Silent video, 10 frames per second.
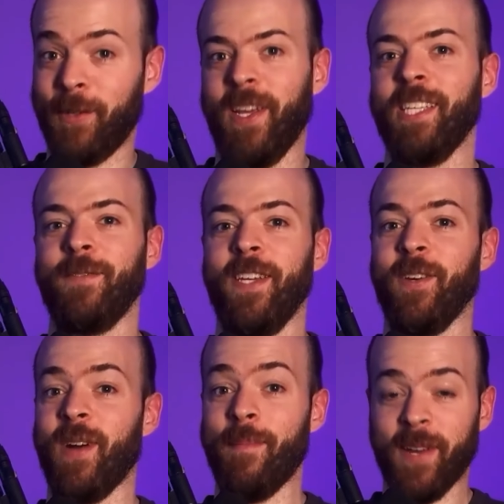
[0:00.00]
today's
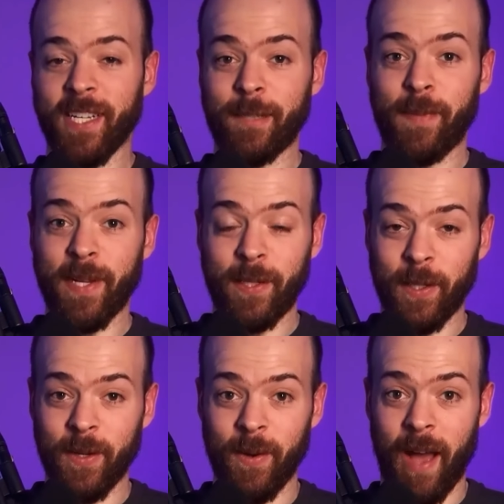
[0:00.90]
video, I'm going to explain
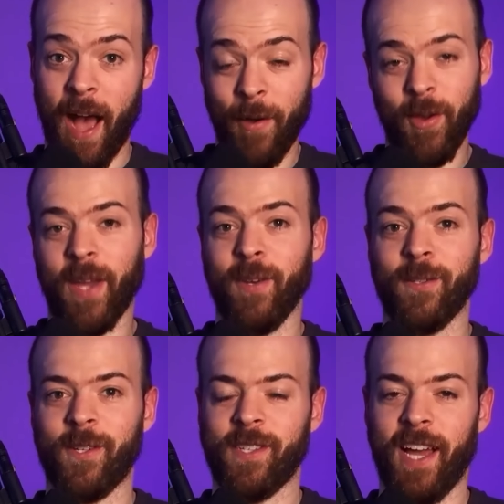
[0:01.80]
to you how you can
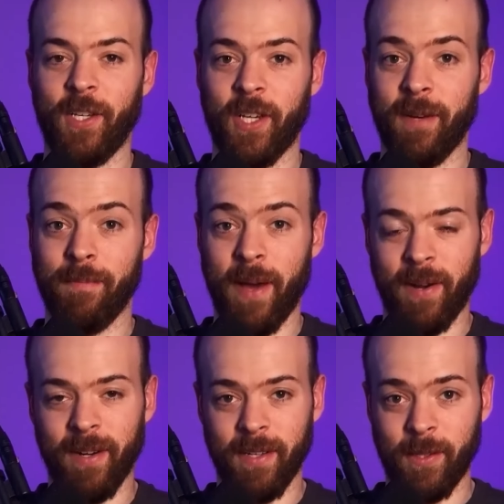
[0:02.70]
use your sidechain
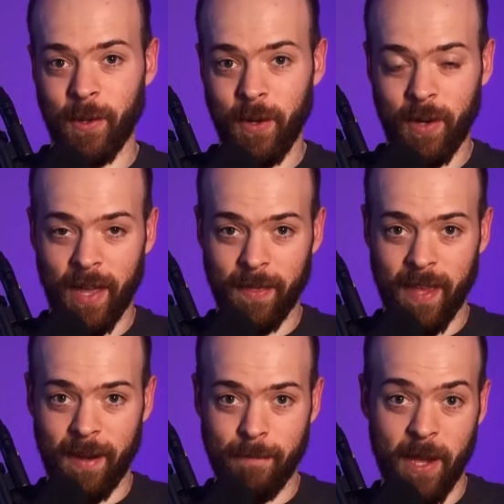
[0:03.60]
better so you can
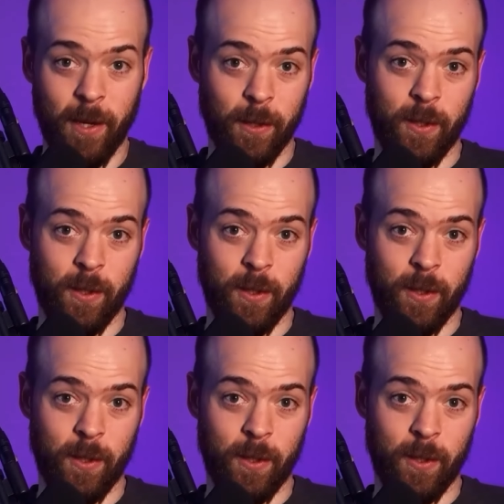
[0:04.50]
then make your